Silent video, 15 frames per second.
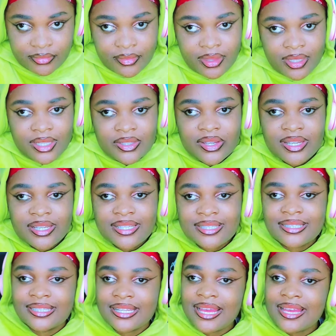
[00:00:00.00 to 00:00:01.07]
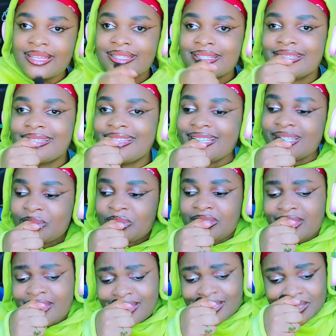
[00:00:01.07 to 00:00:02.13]
That one is
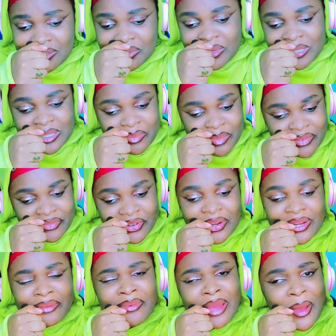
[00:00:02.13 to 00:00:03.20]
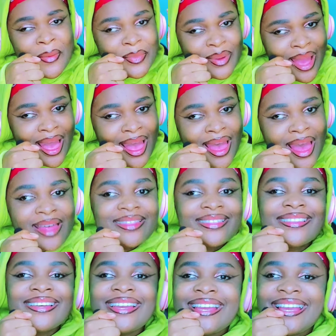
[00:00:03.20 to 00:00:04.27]
this was before. Remember,
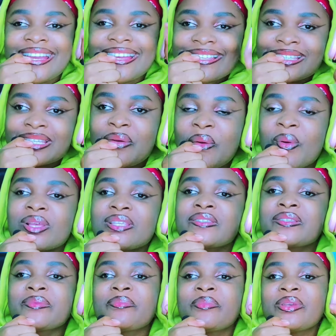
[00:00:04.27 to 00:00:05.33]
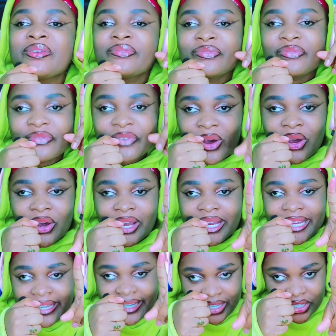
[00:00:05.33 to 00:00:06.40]
this was before
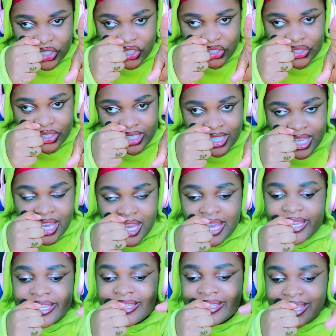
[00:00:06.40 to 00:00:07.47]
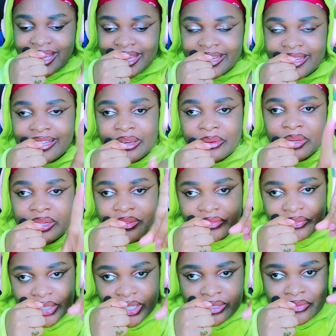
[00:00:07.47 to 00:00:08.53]
elections. He said they will
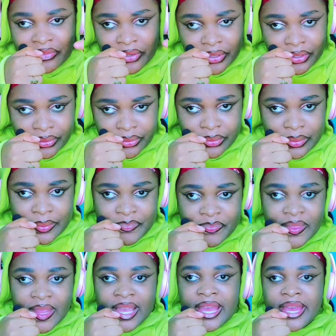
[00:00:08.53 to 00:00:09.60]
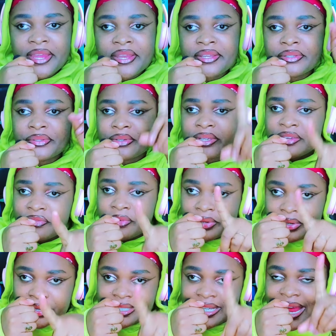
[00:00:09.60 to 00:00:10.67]
vote for you, and you, if you
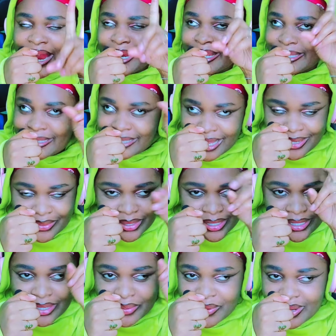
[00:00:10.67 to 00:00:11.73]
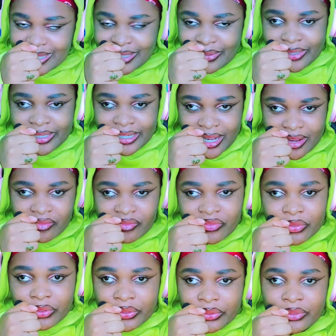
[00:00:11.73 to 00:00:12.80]
don't understand what they want, they will come
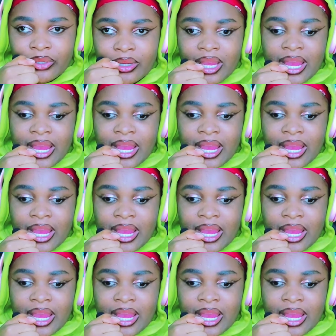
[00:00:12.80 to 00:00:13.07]
for you.